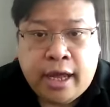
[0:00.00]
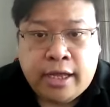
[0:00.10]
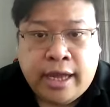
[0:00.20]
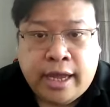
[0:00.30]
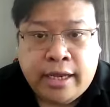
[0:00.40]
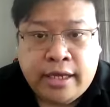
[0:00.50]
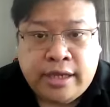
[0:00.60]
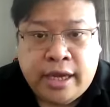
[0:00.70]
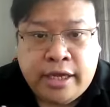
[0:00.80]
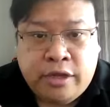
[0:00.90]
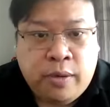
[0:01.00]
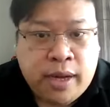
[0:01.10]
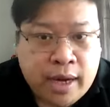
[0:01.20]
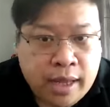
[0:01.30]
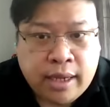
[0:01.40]
There is a
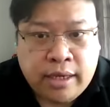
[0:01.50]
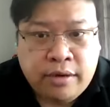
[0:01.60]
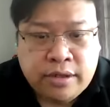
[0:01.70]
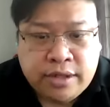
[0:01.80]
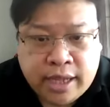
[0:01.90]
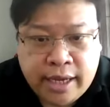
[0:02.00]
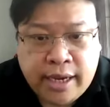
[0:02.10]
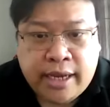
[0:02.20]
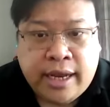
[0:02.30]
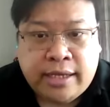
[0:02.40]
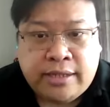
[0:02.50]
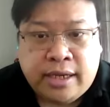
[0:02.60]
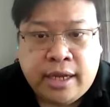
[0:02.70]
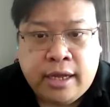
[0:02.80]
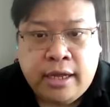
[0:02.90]
ULR that you need to sign, and there's
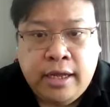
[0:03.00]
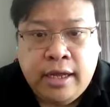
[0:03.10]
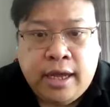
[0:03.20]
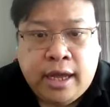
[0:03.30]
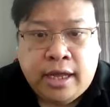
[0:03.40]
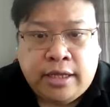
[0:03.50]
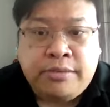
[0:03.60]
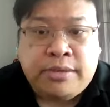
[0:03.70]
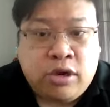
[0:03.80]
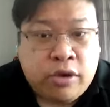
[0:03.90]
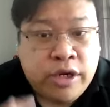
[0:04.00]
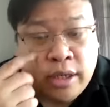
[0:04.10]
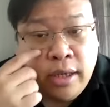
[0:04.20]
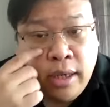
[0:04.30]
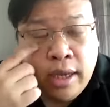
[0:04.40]
a terms and
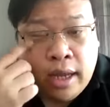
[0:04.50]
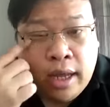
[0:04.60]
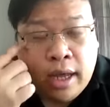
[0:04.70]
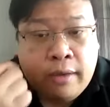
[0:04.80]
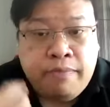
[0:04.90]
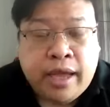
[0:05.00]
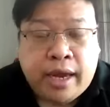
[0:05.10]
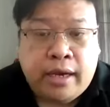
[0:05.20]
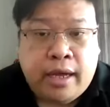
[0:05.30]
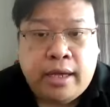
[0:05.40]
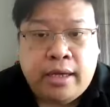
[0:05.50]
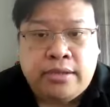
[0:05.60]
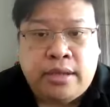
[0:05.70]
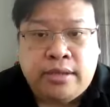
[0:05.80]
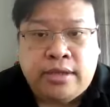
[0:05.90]
condition that
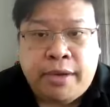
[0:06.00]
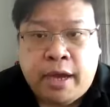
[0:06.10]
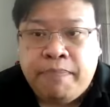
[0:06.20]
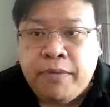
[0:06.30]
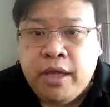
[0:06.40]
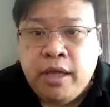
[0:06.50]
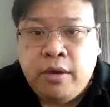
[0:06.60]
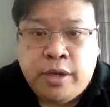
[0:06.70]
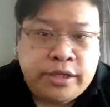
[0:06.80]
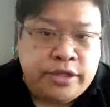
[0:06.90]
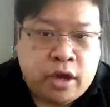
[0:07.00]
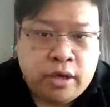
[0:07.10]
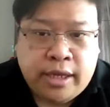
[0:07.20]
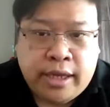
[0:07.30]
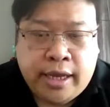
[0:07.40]
is coming up. We just
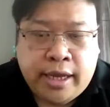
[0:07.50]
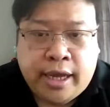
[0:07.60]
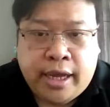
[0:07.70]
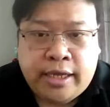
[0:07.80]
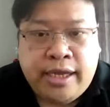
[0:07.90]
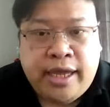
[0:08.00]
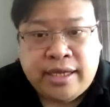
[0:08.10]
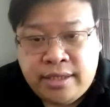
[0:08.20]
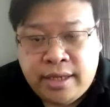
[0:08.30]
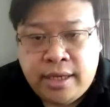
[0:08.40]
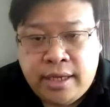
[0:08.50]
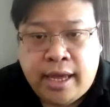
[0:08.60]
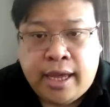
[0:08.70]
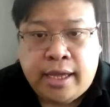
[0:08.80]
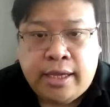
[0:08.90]
got the TNC
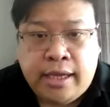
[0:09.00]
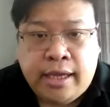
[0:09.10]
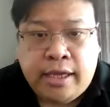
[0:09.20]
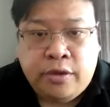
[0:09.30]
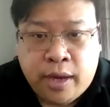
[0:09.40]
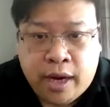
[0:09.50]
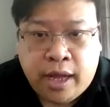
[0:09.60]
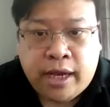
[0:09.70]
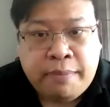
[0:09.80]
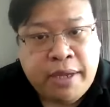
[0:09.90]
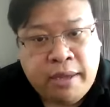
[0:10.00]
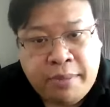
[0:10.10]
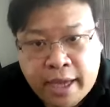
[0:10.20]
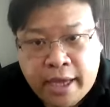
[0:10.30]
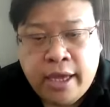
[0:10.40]
and the ULR and the
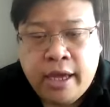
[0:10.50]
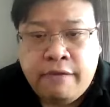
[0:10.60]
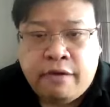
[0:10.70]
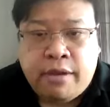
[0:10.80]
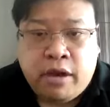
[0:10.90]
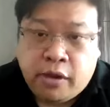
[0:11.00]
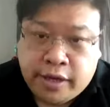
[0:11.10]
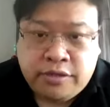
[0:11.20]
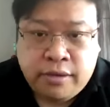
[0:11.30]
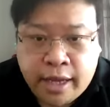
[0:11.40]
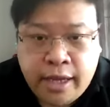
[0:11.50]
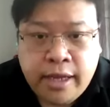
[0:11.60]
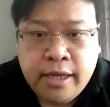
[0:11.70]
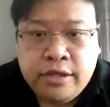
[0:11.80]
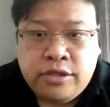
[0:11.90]
PDBA from the lawyers today.
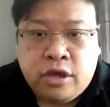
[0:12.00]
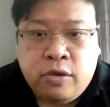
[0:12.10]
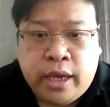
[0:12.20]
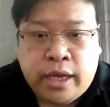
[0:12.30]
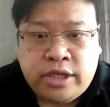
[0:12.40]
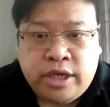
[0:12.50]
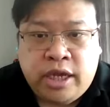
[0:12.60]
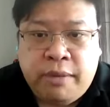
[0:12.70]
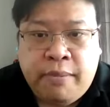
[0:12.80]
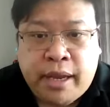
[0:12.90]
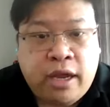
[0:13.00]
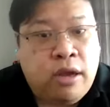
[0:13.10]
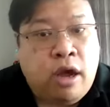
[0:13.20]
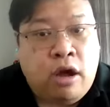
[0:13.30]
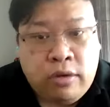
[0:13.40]
So we are actually
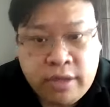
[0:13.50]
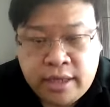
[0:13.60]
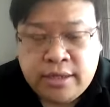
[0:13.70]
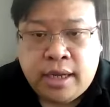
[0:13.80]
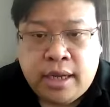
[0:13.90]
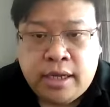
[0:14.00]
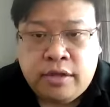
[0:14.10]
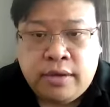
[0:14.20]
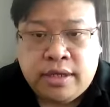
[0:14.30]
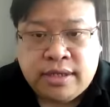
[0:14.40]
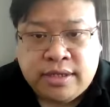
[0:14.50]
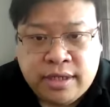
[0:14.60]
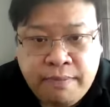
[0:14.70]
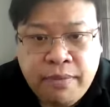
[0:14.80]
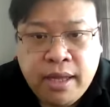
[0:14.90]
implementing all this into the
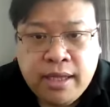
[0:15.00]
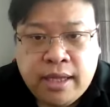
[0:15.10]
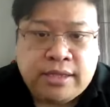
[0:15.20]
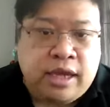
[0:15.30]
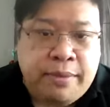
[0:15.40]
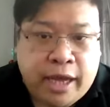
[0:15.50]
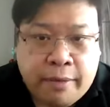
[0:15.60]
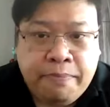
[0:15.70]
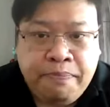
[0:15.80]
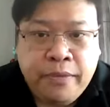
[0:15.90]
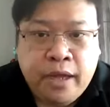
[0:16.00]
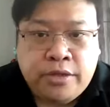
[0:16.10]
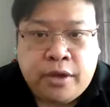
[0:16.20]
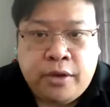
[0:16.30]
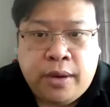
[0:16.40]
system that's coming up.
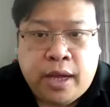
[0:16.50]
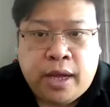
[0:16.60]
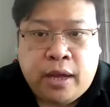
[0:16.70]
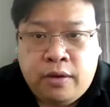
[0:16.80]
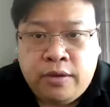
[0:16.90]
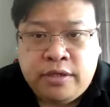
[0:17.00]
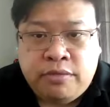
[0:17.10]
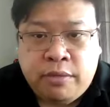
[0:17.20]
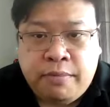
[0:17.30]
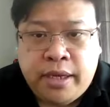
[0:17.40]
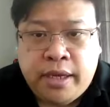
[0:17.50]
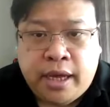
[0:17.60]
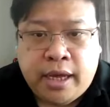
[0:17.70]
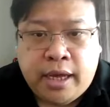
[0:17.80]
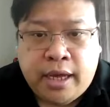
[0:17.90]
So all this will be
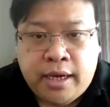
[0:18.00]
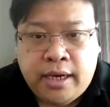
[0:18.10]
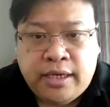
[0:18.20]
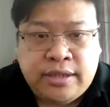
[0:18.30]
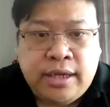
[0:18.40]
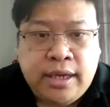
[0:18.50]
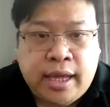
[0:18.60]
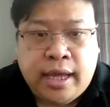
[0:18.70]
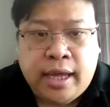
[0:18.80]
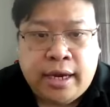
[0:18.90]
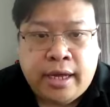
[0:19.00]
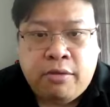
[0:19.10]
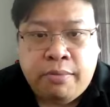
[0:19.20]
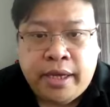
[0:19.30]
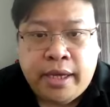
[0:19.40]
listed and
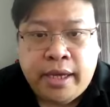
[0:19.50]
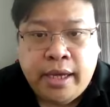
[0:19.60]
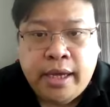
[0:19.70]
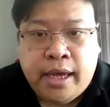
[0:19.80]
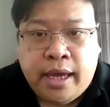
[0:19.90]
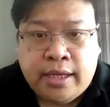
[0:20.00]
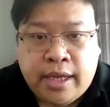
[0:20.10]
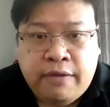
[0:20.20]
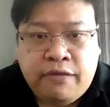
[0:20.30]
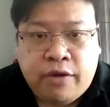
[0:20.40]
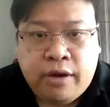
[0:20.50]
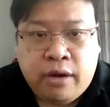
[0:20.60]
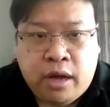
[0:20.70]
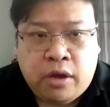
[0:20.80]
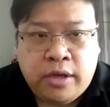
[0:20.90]
will be done for
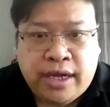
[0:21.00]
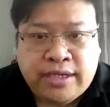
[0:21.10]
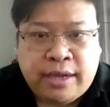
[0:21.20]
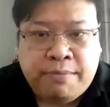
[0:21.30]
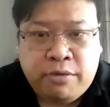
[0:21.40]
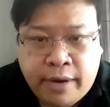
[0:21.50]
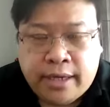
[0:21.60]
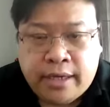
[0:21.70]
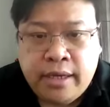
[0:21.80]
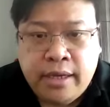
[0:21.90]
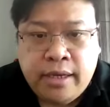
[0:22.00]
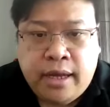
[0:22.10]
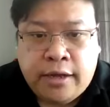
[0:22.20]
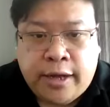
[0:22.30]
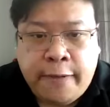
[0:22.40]
on the next upgrade.
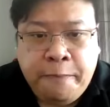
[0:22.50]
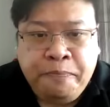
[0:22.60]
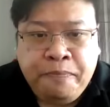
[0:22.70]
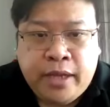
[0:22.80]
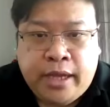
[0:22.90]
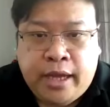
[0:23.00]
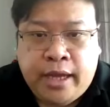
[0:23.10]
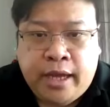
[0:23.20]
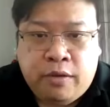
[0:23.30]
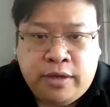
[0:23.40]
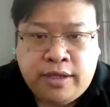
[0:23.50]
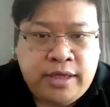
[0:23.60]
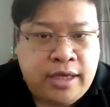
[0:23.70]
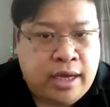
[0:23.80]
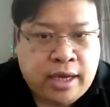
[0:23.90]
Okay, the
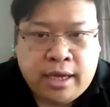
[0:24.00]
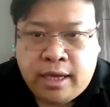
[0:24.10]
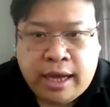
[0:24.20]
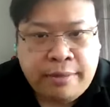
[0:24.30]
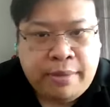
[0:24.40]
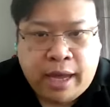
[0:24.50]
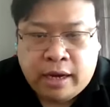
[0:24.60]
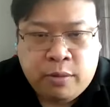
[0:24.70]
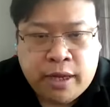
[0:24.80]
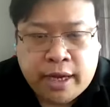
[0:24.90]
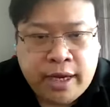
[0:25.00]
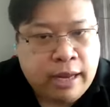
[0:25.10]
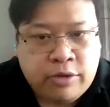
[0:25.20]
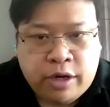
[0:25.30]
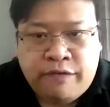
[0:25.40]
OTC, I'm hard at work at it.
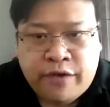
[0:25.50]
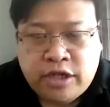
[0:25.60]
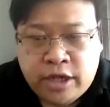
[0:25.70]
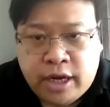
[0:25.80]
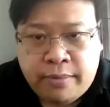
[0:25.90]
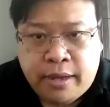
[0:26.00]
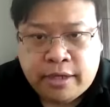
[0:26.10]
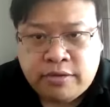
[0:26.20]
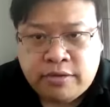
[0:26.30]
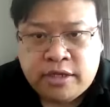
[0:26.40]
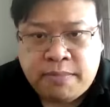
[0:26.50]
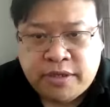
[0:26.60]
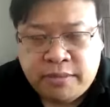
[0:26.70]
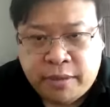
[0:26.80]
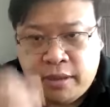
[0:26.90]
I'm trying to finish it up as soon as
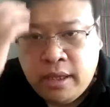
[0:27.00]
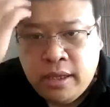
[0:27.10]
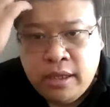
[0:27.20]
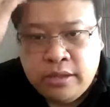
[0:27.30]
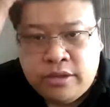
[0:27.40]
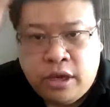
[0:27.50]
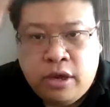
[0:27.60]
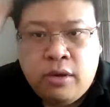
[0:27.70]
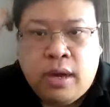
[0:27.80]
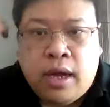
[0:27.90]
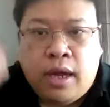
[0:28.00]
possible. So